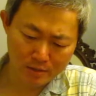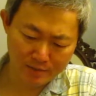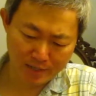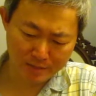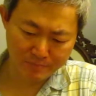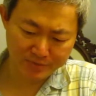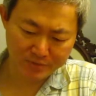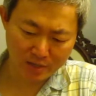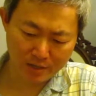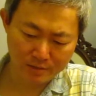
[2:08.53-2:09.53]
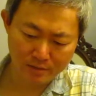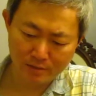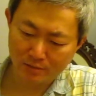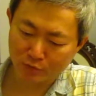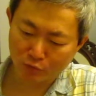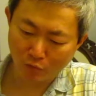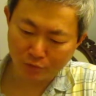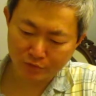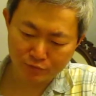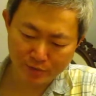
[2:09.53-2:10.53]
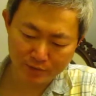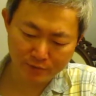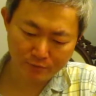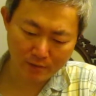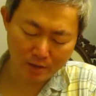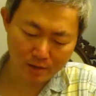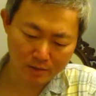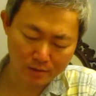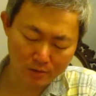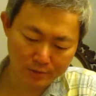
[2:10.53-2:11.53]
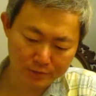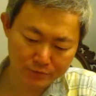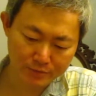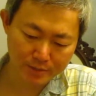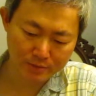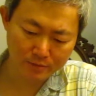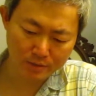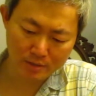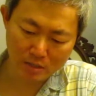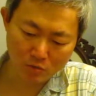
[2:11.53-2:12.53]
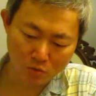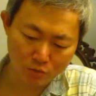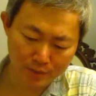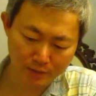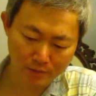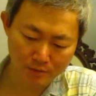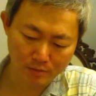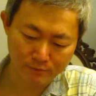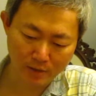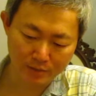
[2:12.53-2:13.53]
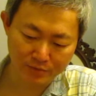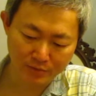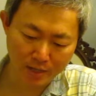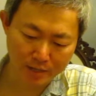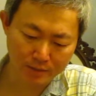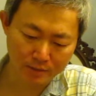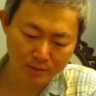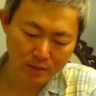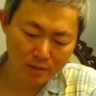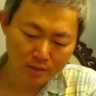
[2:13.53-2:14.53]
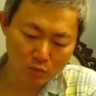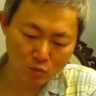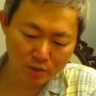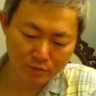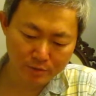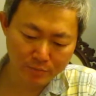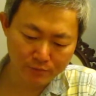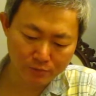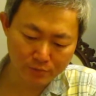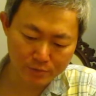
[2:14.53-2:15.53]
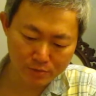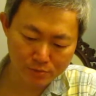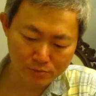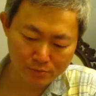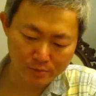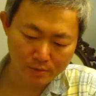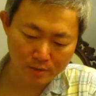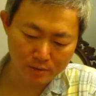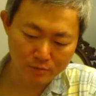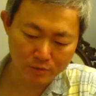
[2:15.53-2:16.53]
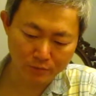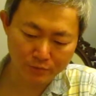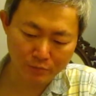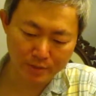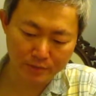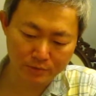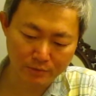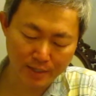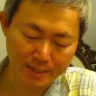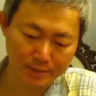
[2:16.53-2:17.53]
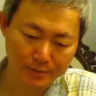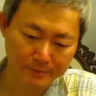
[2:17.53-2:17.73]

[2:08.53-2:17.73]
the night bazaar, the stores stretch far along the street and you're holding your father's hand, the world before you, and you don't want it to end.